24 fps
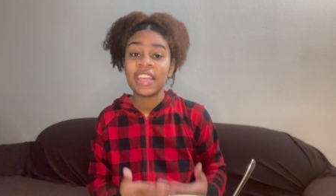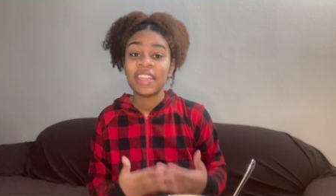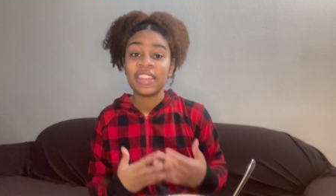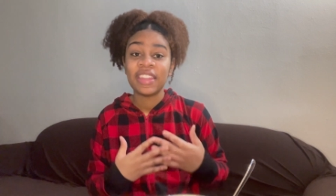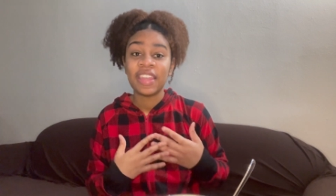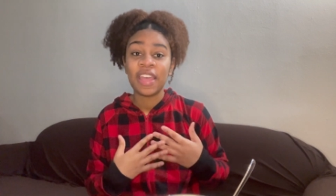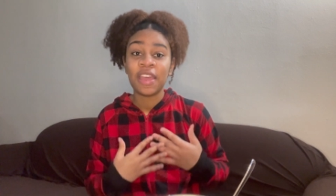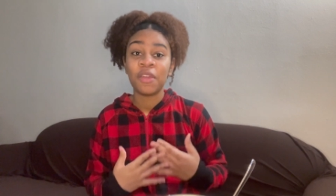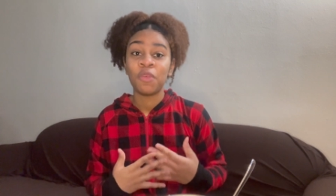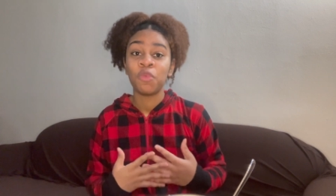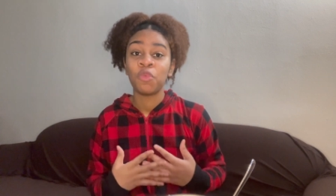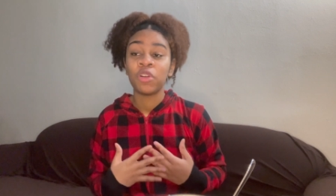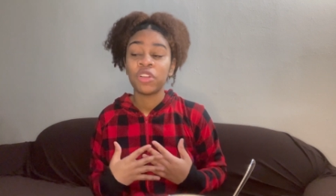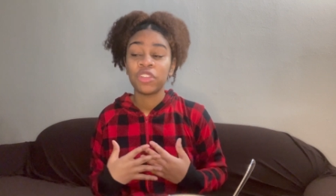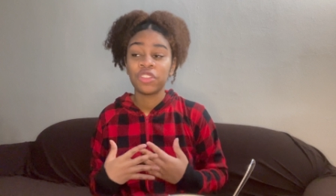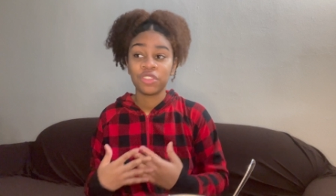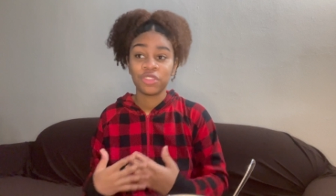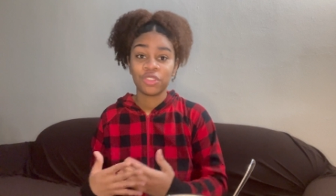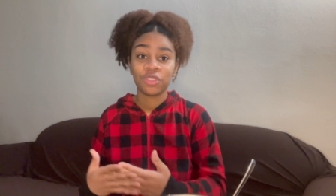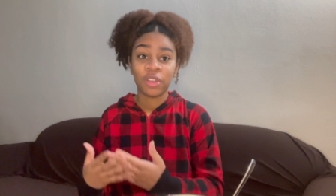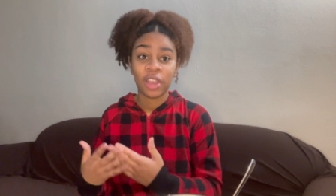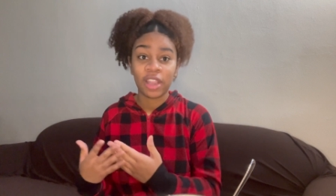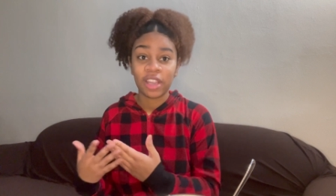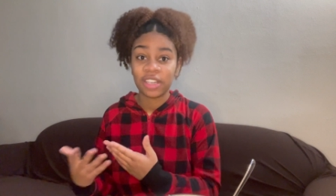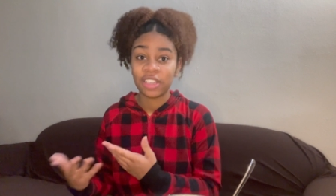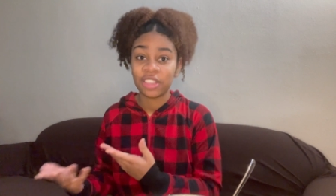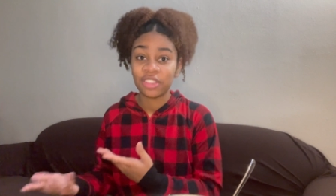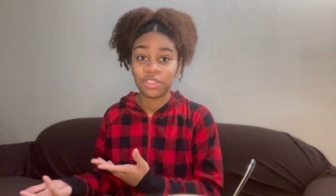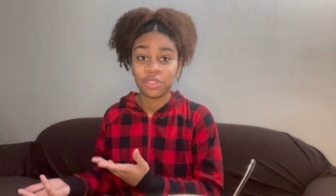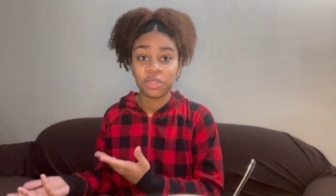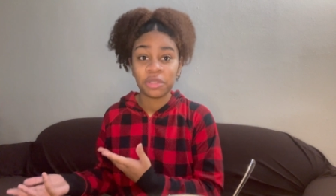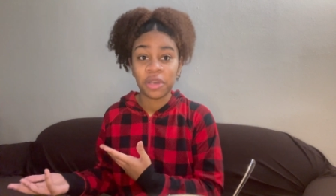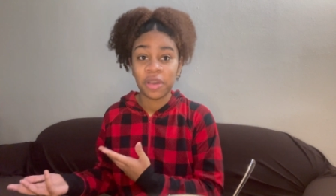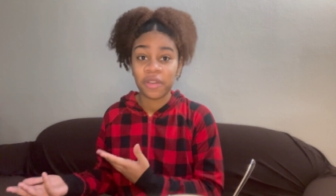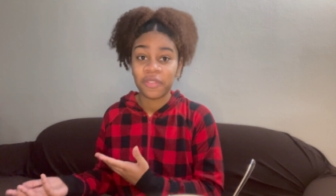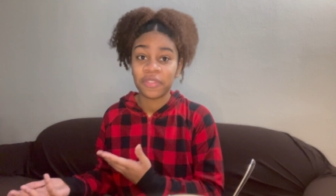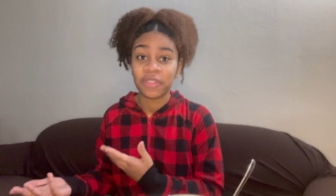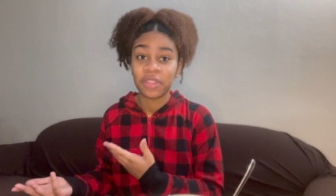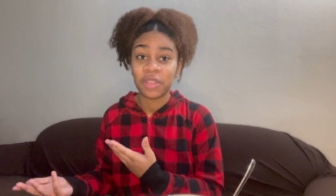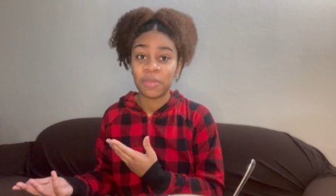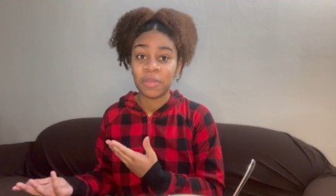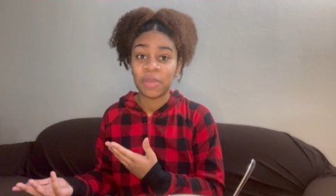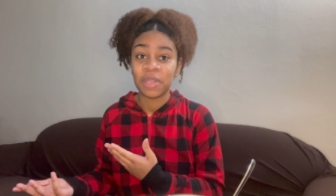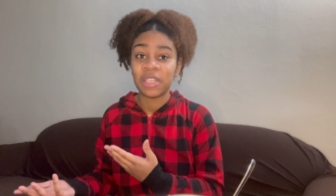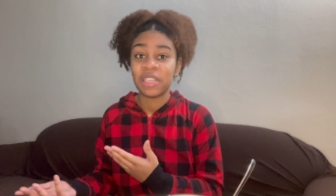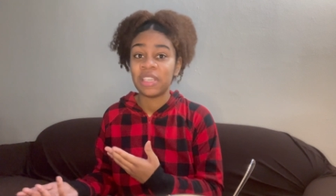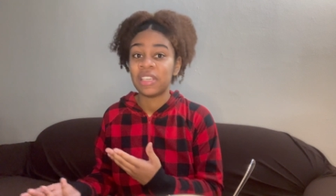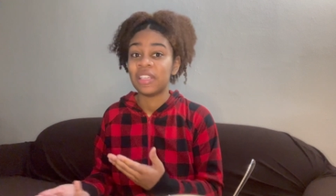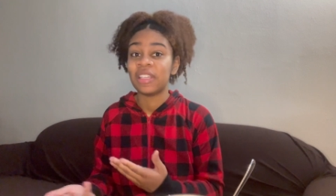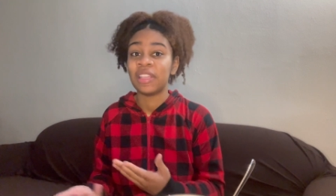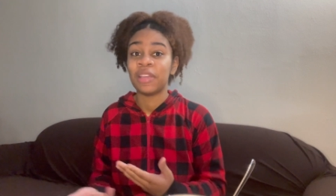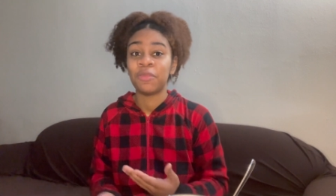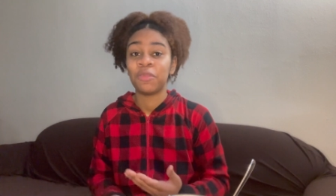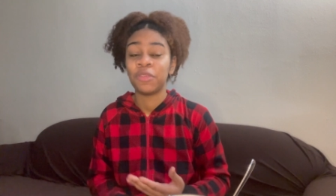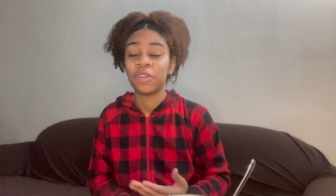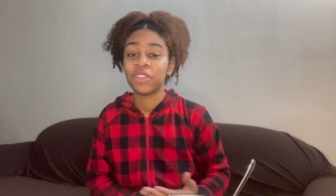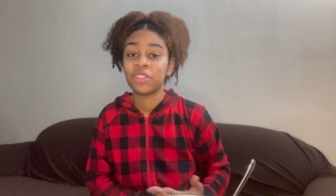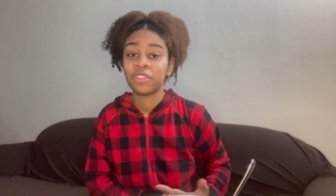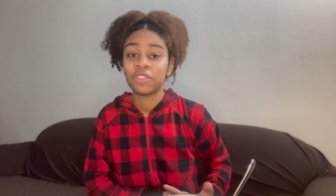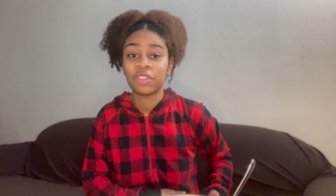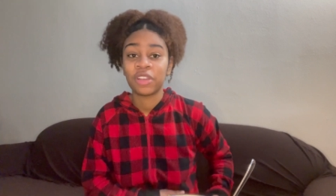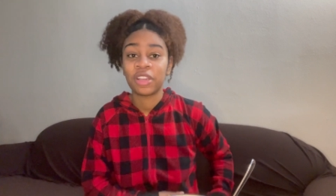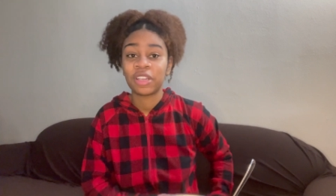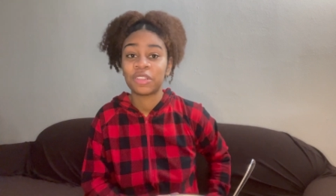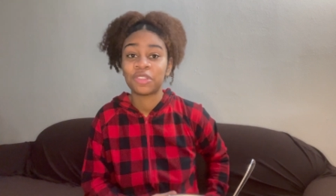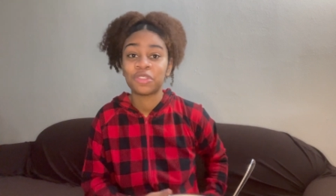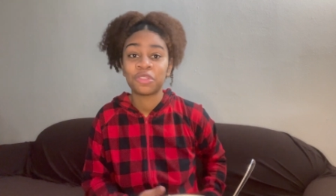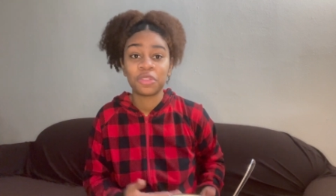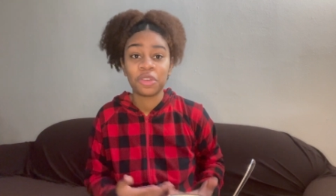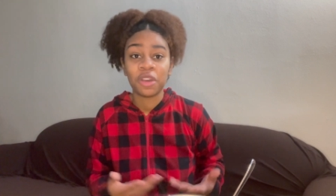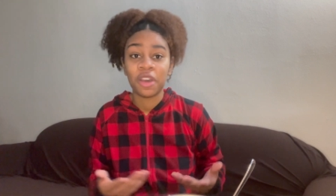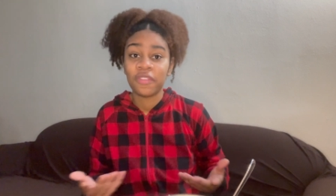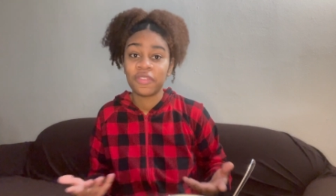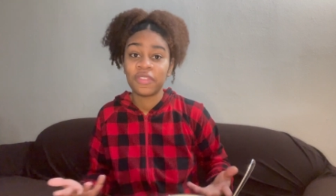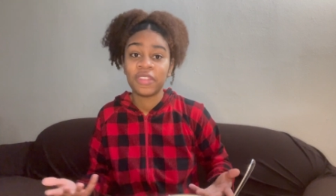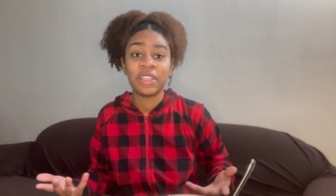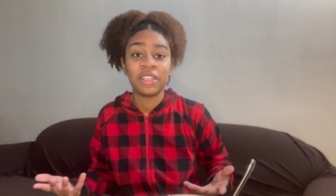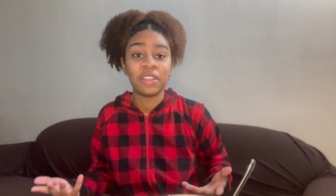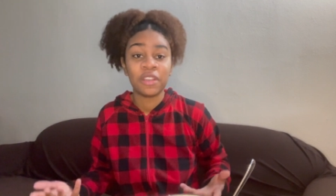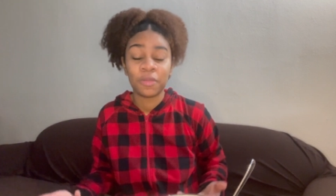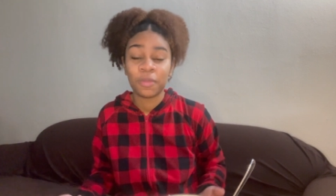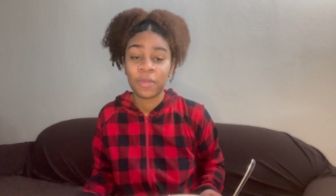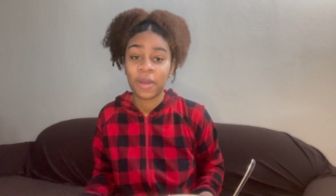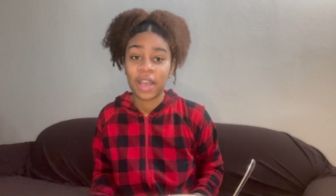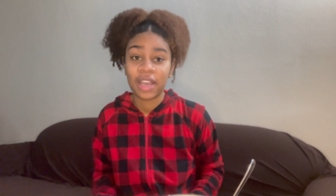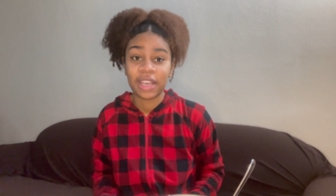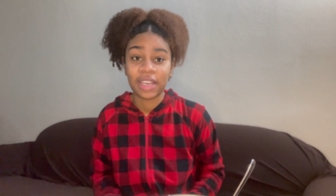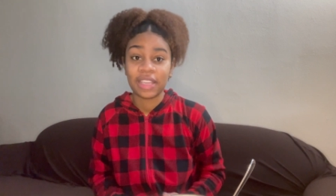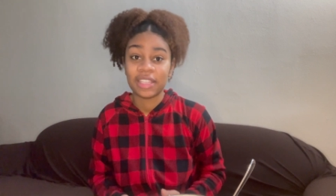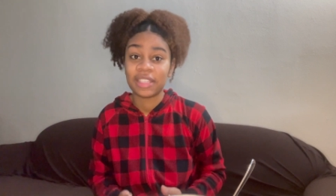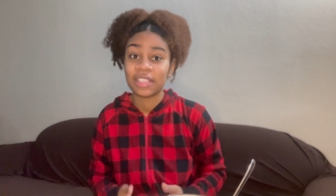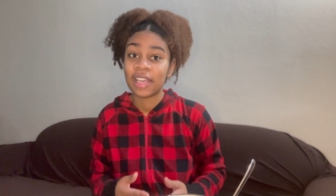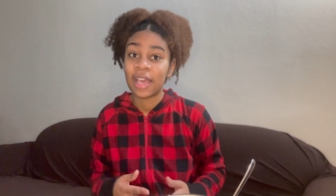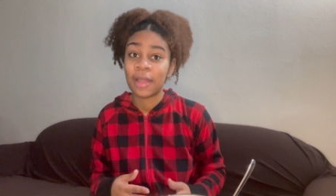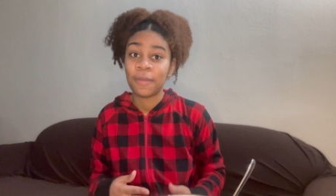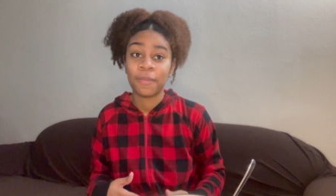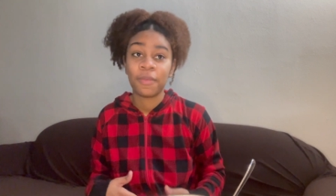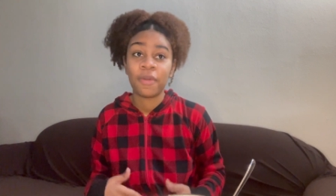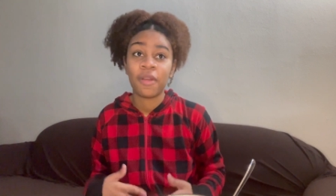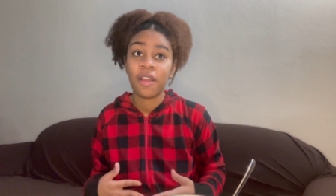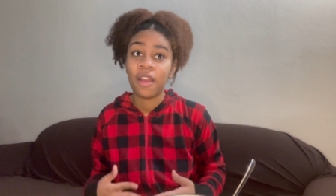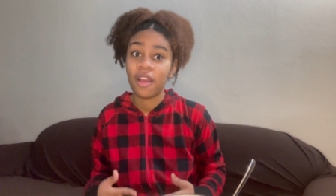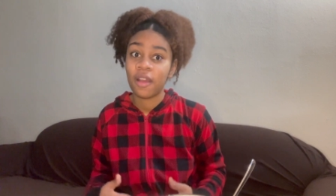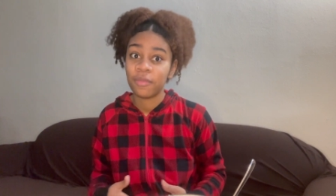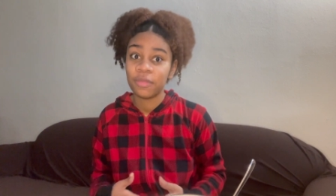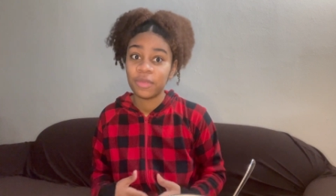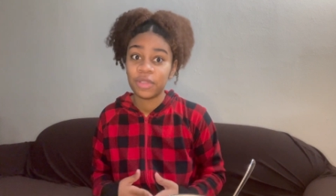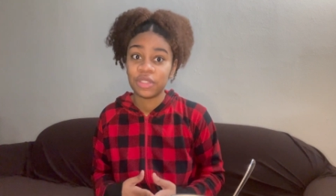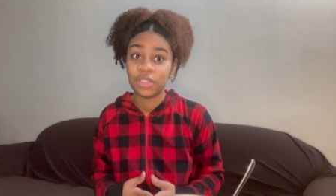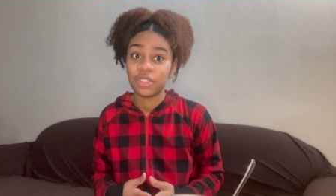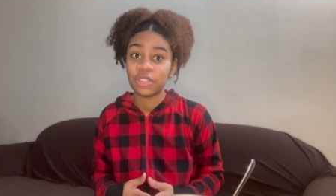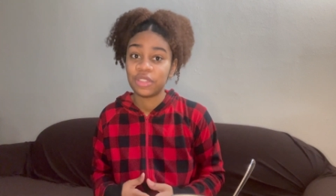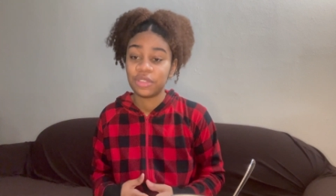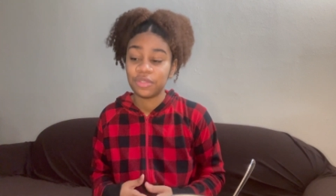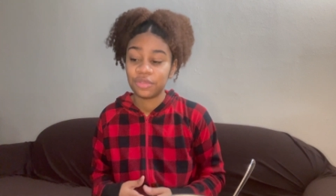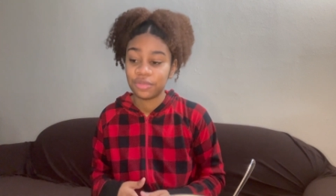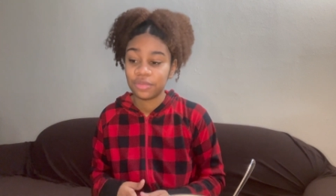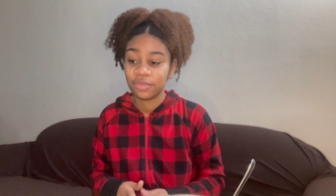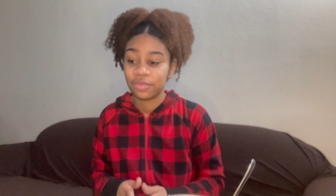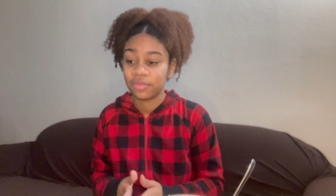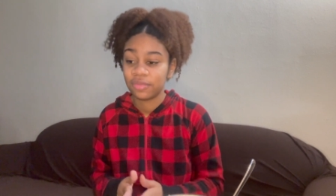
than what you're trying to show off for the media, than what you're trying to show off in your pockets. I promise you.